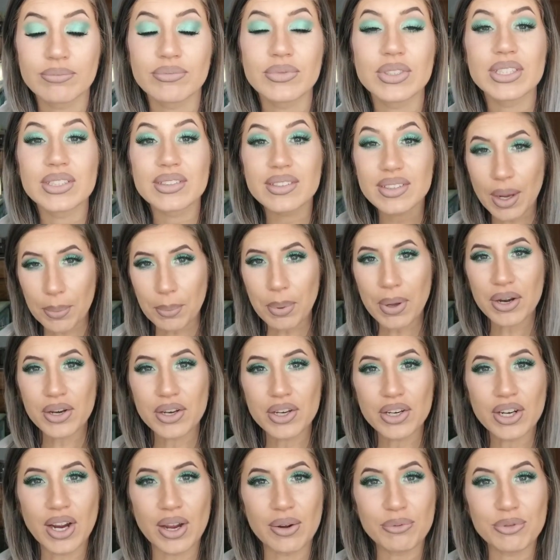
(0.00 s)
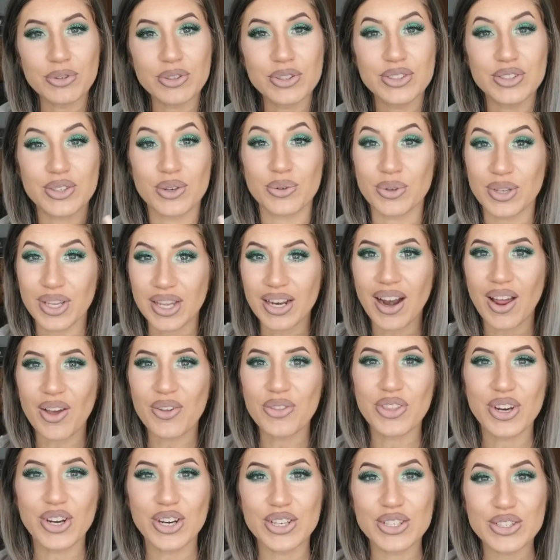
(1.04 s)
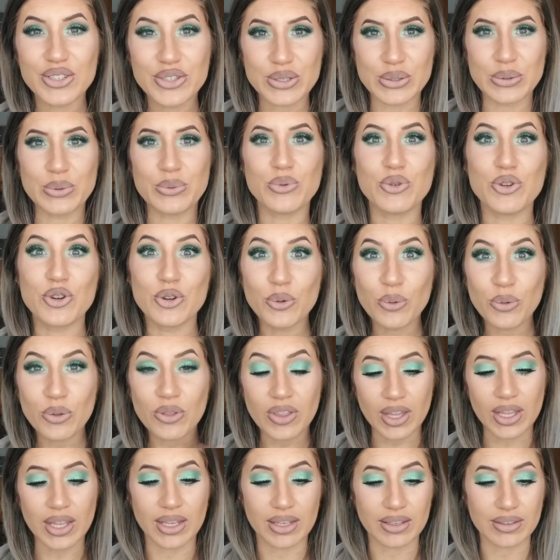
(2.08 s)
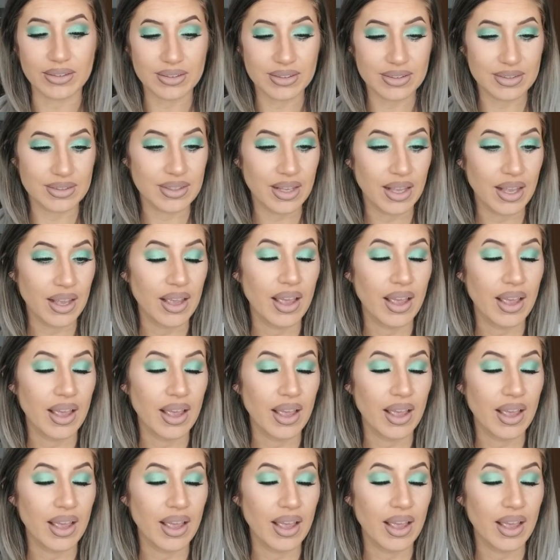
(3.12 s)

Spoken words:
step out of your comfort zone. Get out there and do new things.